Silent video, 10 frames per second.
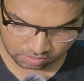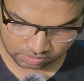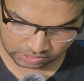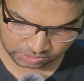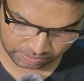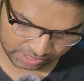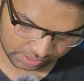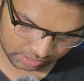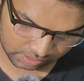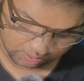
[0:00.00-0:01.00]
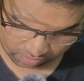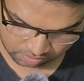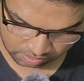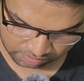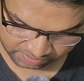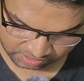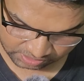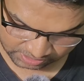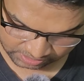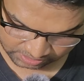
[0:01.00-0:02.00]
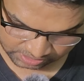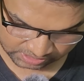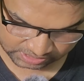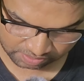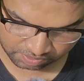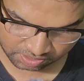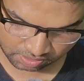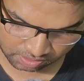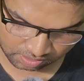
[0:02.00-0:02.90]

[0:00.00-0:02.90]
That's why after king e7,